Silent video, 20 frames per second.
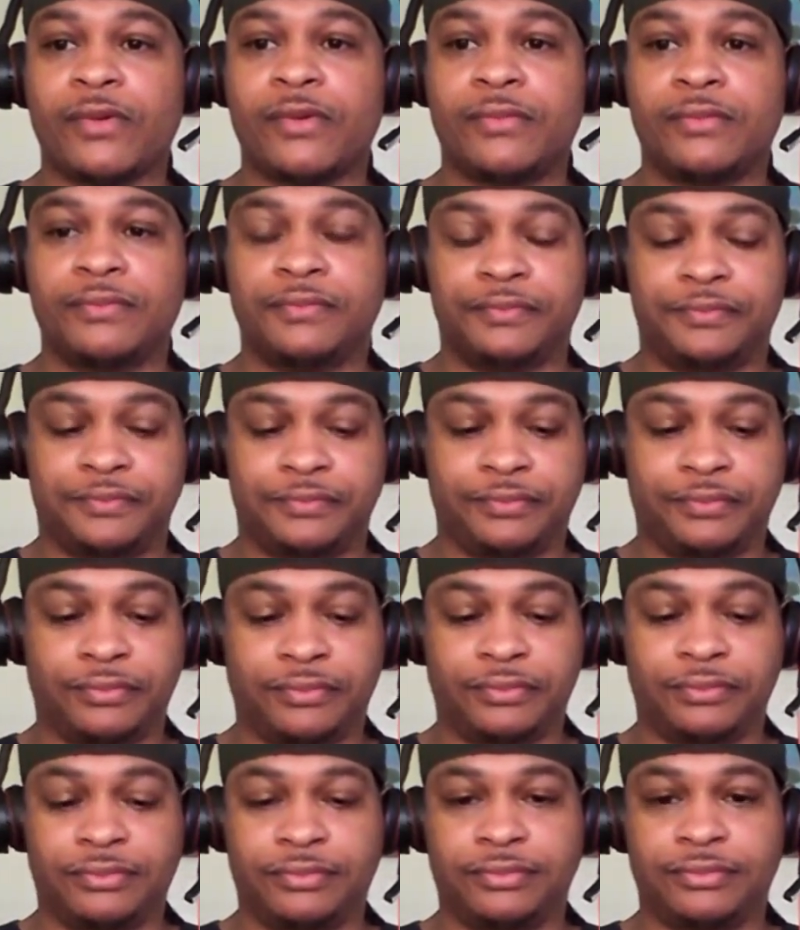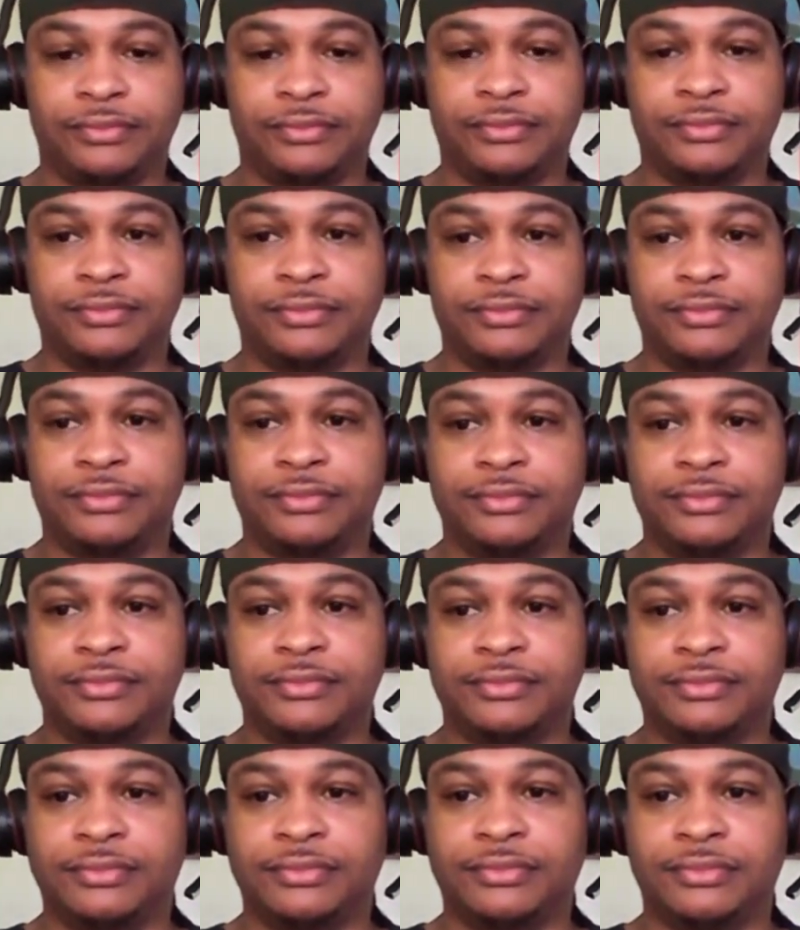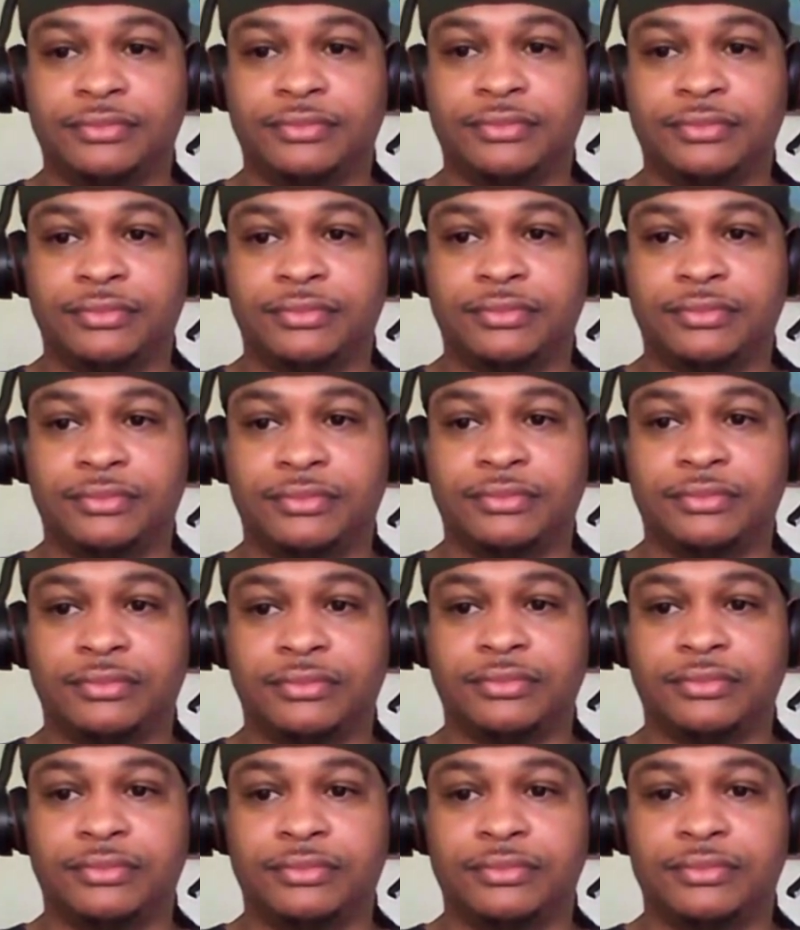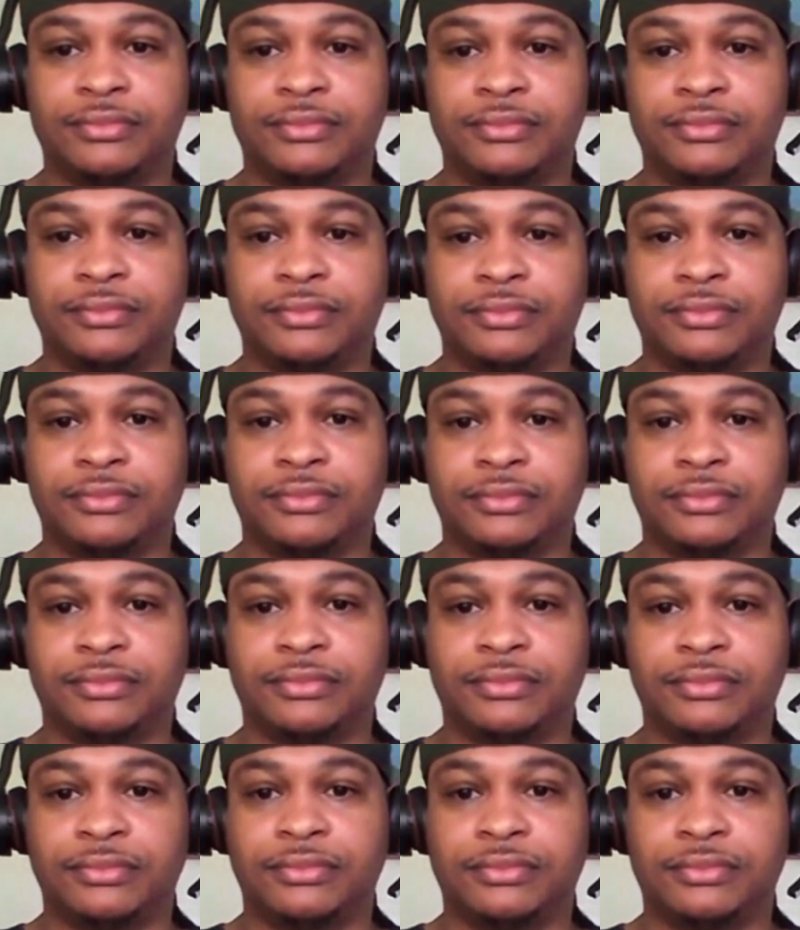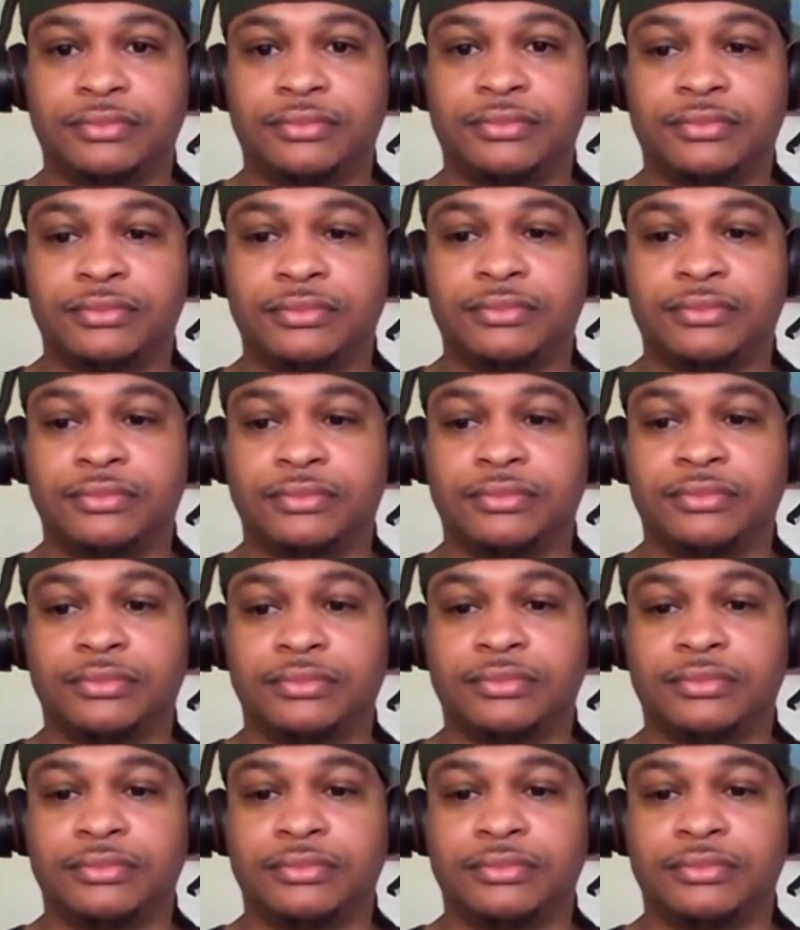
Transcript: No words are spoken by the person on screen.